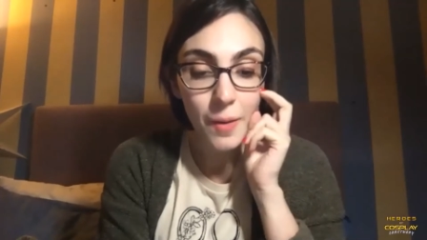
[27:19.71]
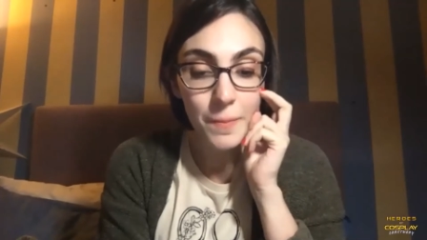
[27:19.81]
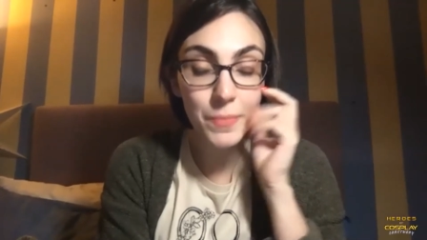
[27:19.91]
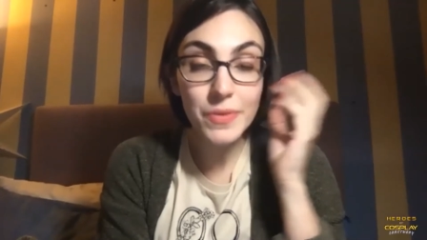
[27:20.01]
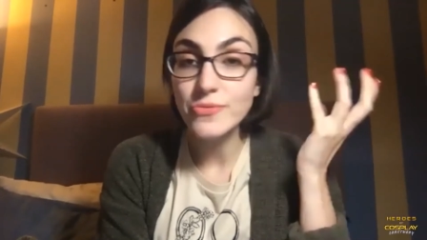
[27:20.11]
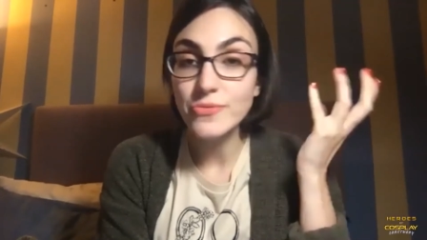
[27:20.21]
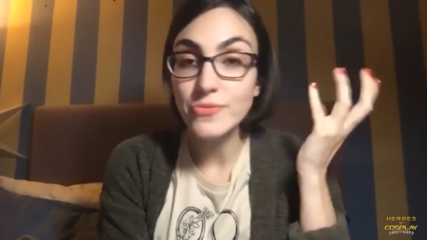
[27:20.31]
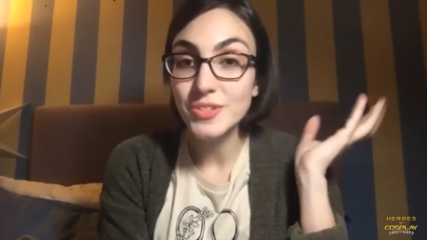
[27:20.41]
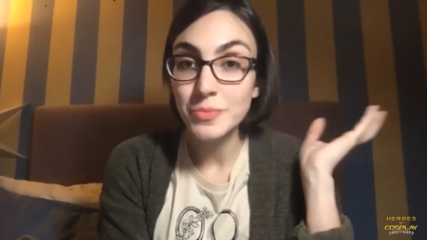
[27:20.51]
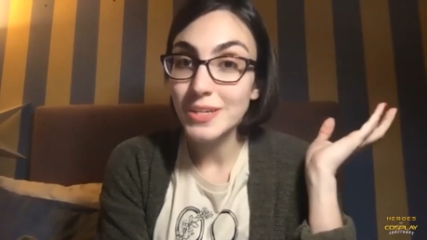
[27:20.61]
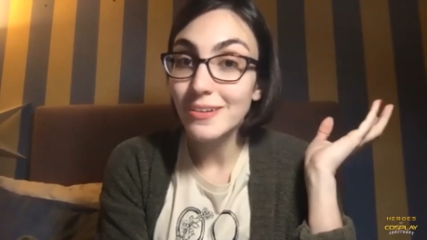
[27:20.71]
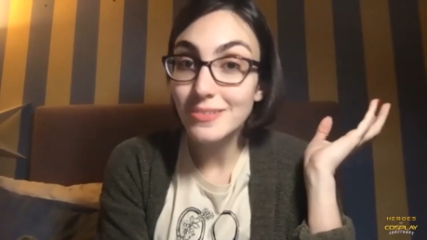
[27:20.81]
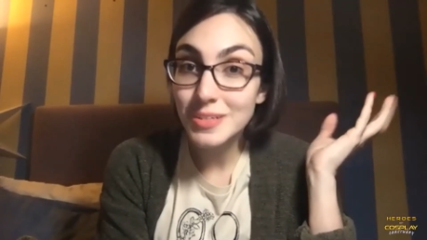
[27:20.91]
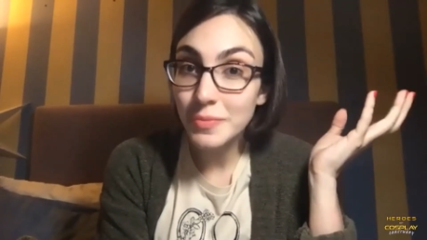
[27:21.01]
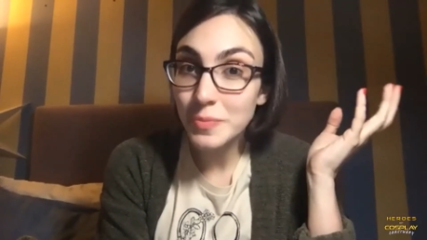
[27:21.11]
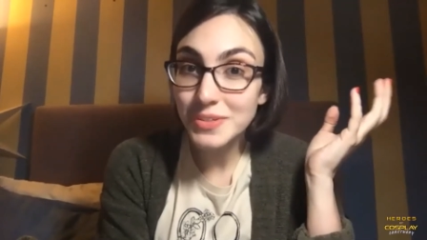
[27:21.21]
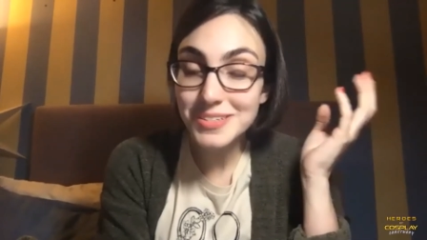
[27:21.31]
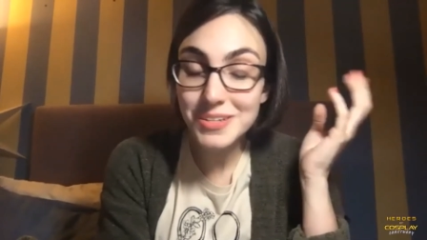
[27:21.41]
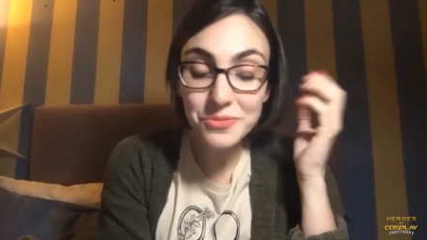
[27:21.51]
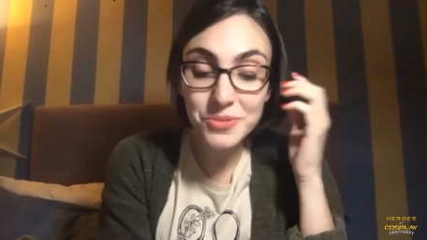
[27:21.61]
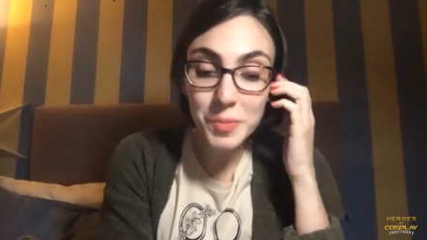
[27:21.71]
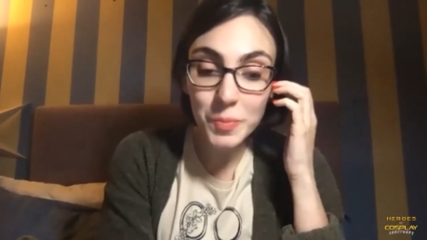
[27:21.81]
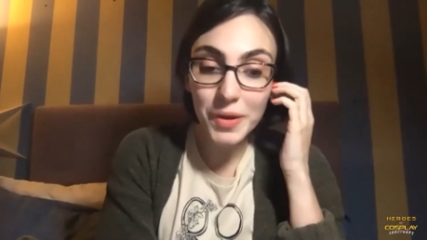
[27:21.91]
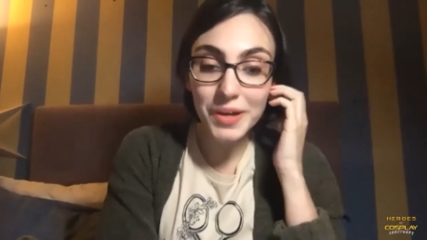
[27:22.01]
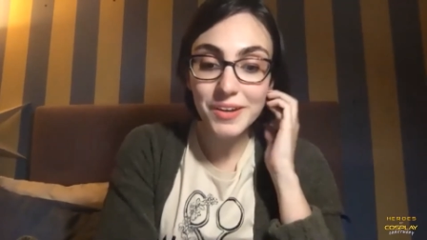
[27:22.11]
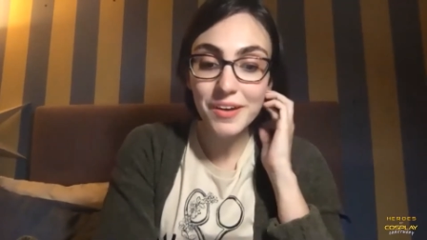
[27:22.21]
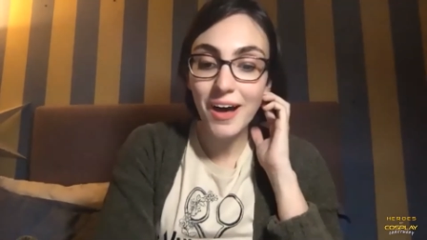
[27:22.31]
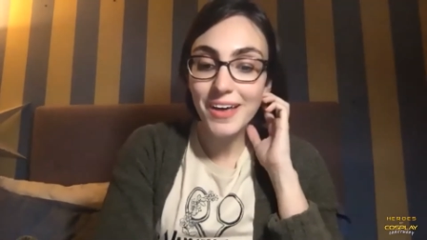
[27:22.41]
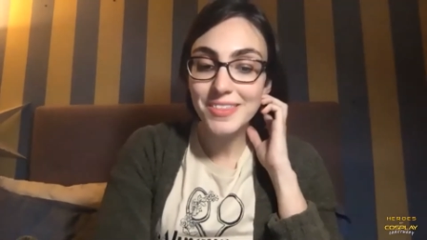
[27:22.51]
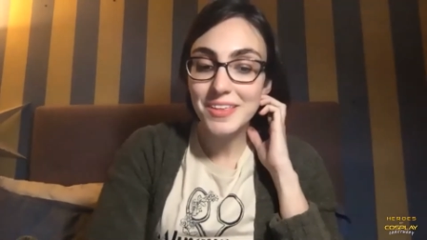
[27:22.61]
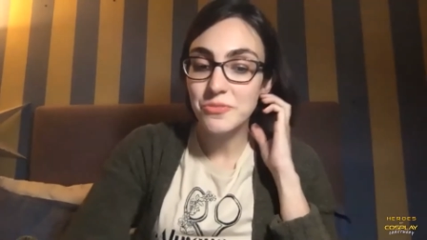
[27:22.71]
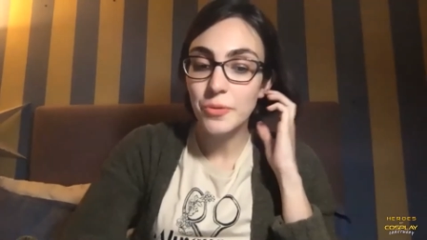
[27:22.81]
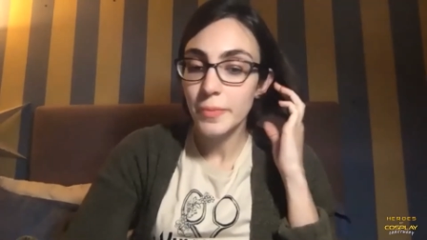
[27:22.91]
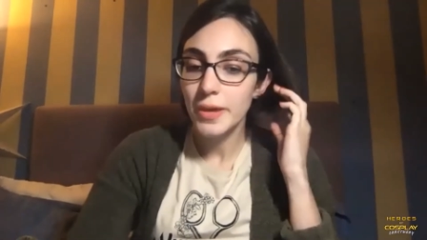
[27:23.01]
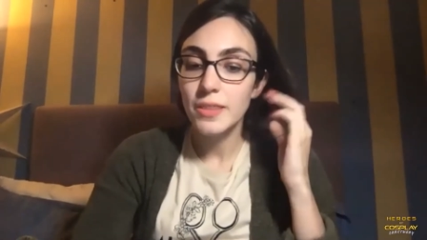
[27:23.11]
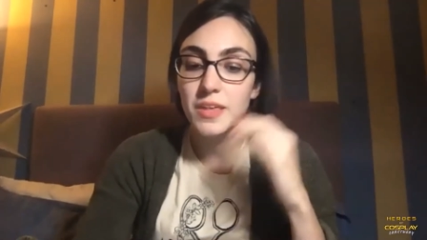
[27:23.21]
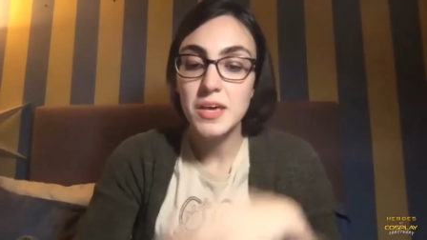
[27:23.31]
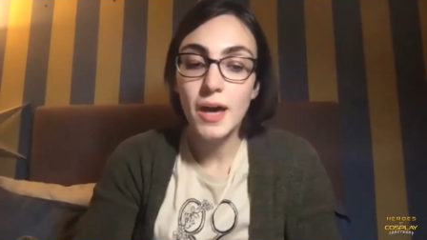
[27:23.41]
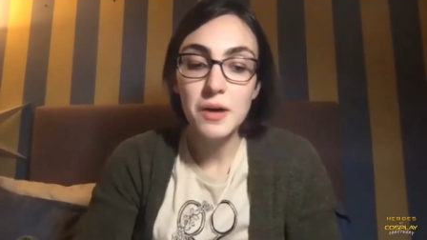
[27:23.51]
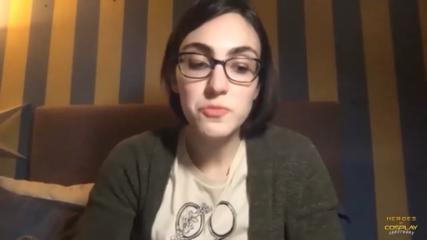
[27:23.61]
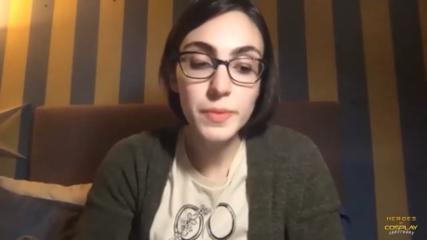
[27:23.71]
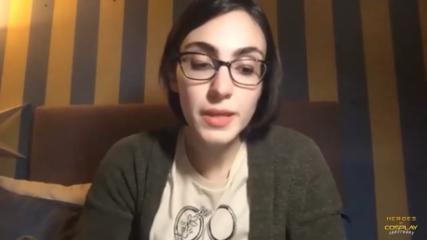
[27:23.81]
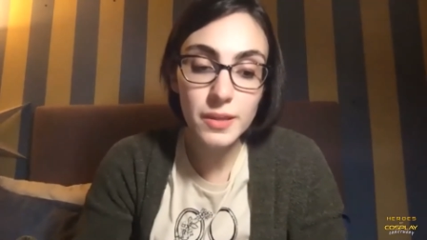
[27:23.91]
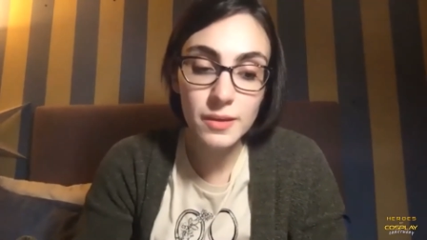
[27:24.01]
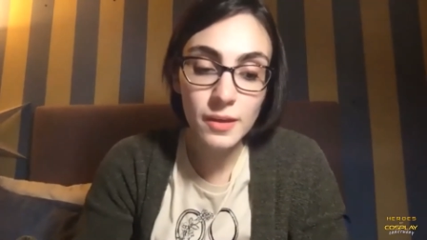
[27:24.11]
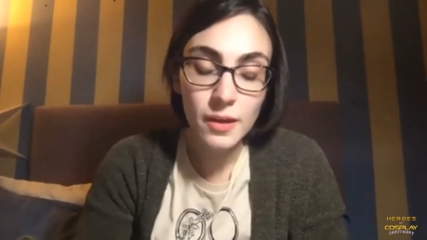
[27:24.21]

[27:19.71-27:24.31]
Maybe for somebody else it might be different, but I think for me they have been